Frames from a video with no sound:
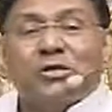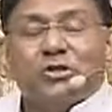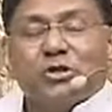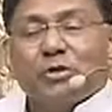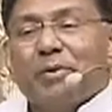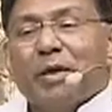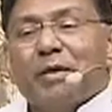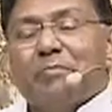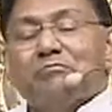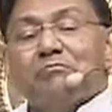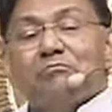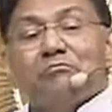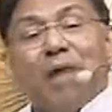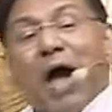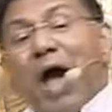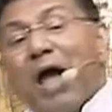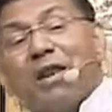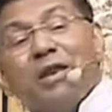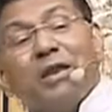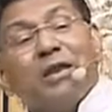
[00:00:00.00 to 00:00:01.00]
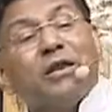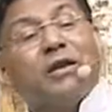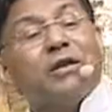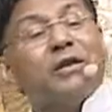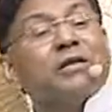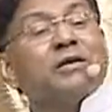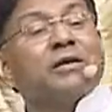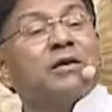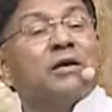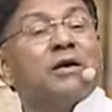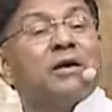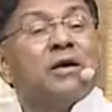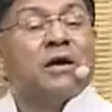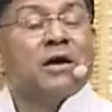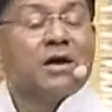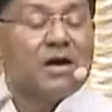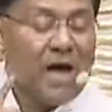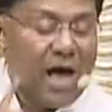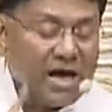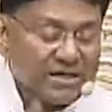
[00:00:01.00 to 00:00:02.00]
to be married,
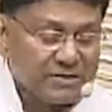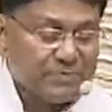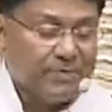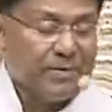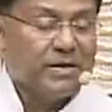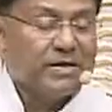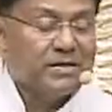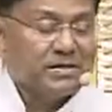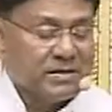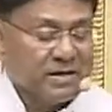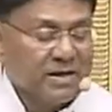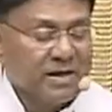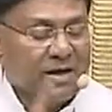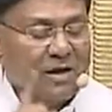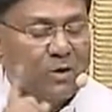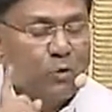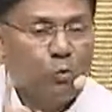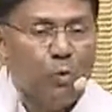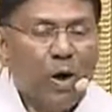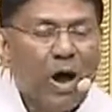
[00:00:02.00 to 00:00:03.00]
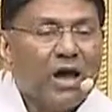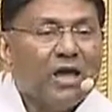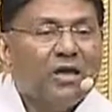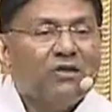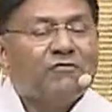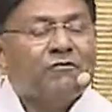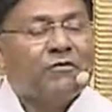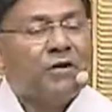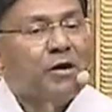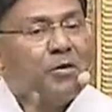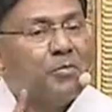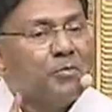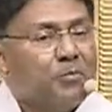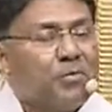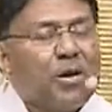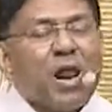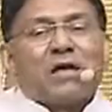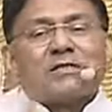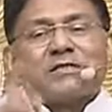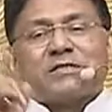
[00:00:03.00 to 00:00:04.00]
husband, wife,
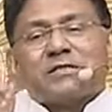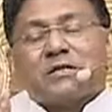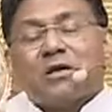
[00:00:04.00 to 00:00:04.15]
plus